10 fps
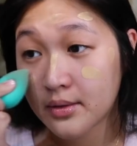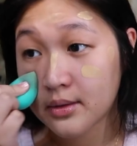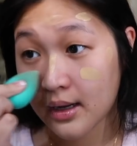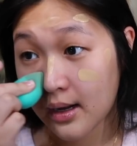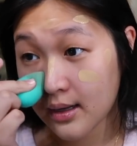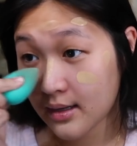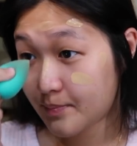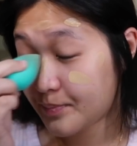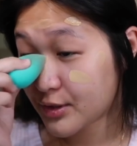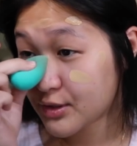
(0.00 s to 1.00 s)
Yun nga,
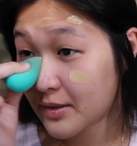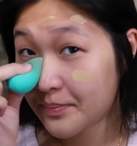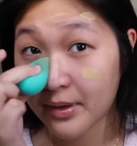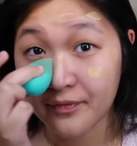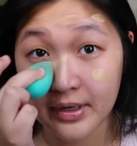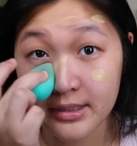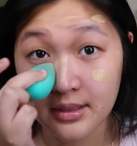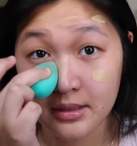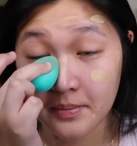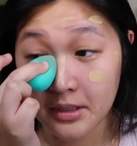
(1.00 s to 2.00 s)
personal preference
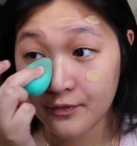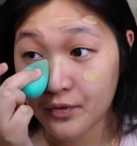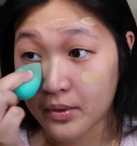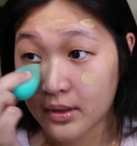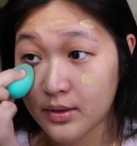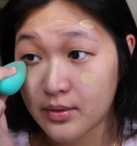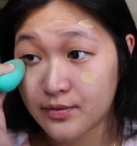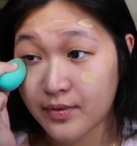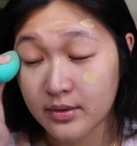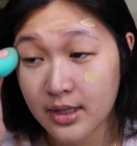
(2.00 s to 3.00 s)
lang naman if you want to
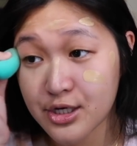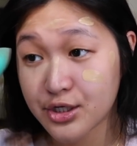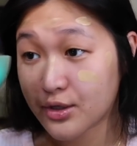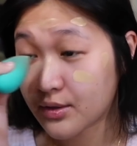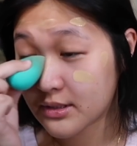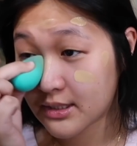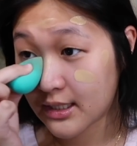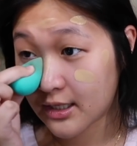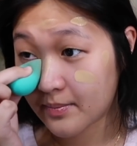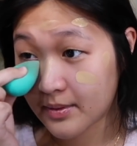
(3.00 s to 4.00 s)
use foundation or
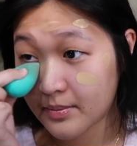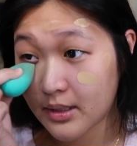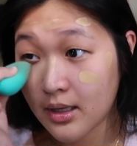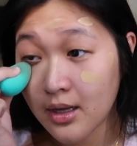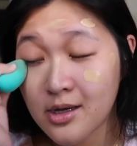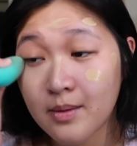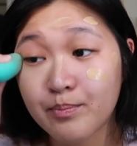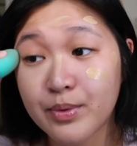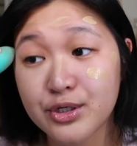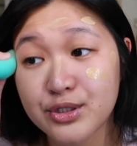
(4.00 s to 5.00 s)
concealer. But me,
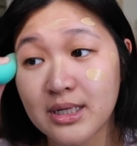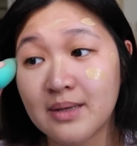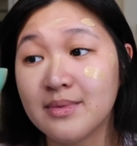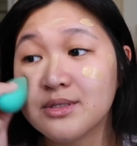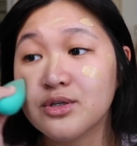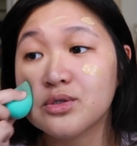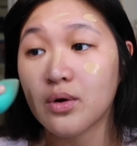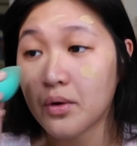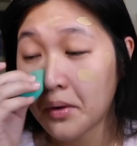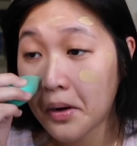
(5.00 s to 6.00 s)
personally, mas gusto
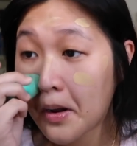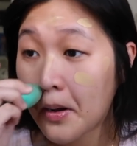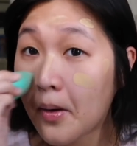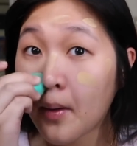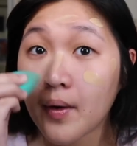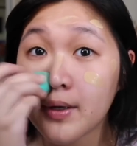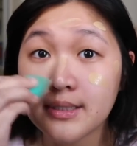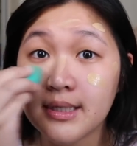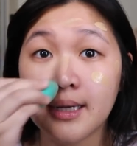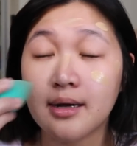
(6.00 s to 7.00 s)
ko
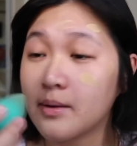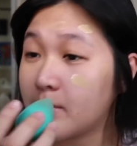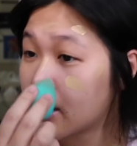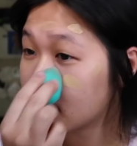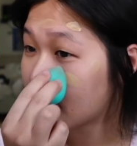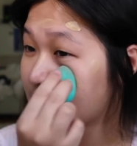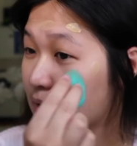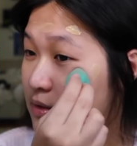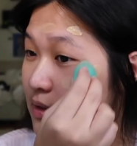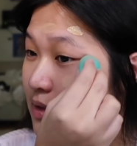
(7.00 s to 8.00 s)
concealer because I'm
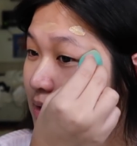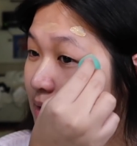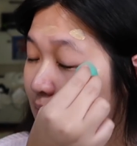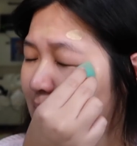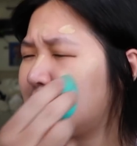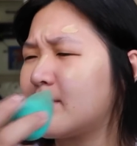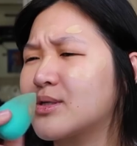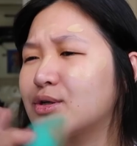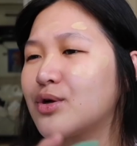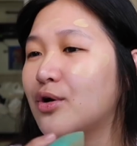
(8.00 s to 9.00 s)
not really
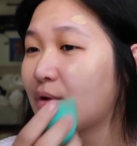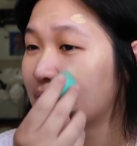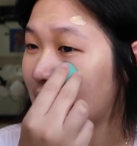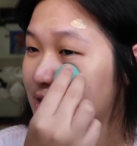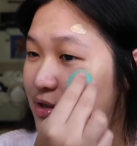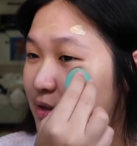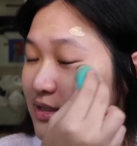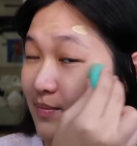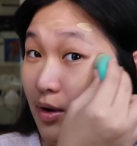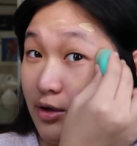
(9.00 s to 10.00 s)
mas gusto ko foundation because
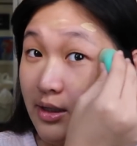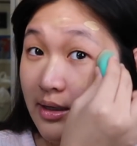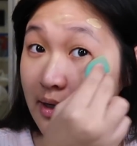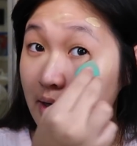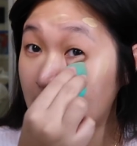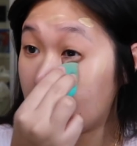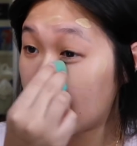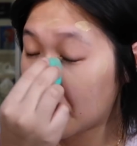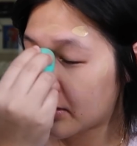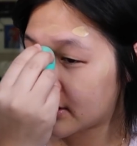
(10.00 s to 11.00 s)
I'm not really a
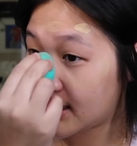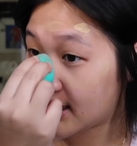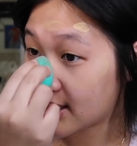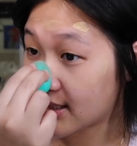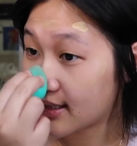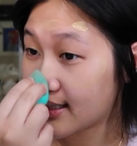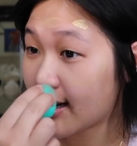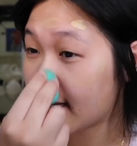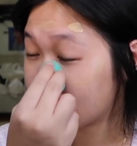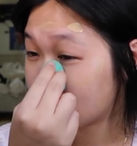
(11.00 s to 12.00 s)
concealer girl.
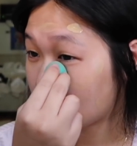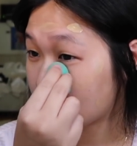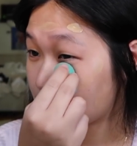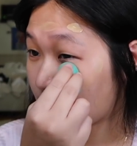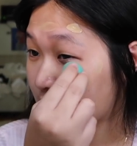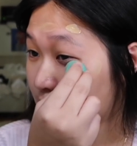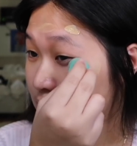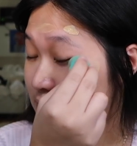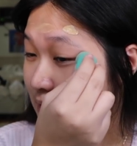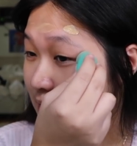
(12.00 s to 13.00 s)
Like, I just started wearing
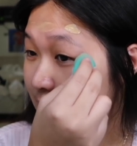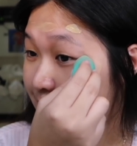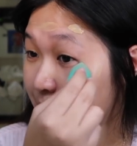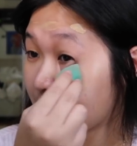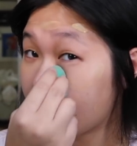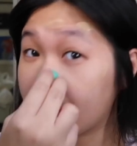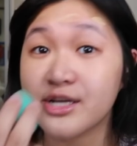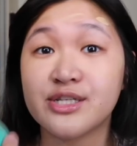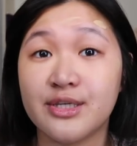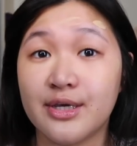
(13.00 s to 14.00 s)
concealer
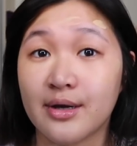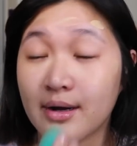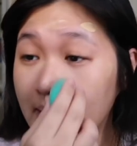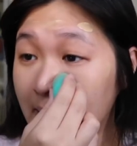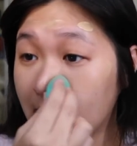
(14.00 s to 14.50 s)
this year.